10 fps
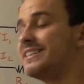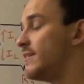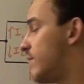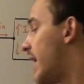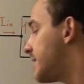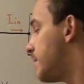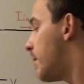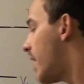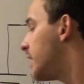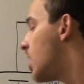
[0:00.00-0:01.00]
divided
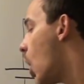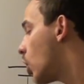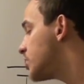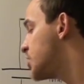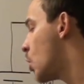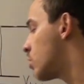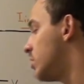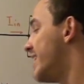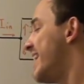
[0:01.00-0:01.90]
by R total